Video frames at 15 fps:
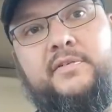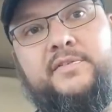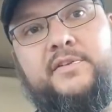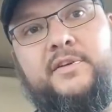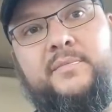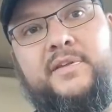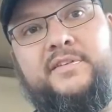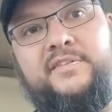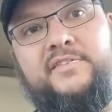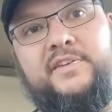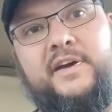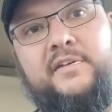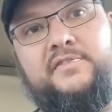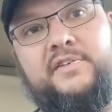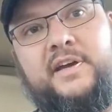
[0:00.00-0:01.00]
It's going to be the
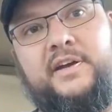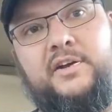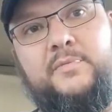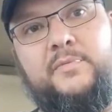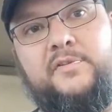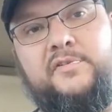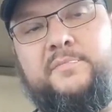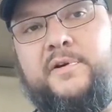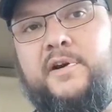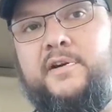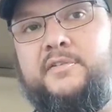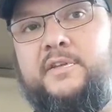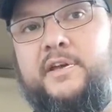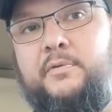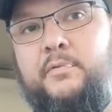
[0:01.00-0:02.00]
south side of Olmos
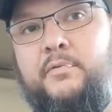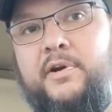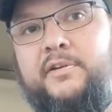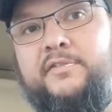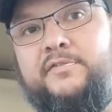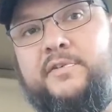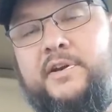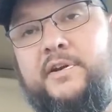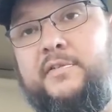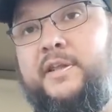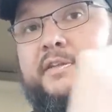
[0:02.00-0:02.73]
Park, like one street over.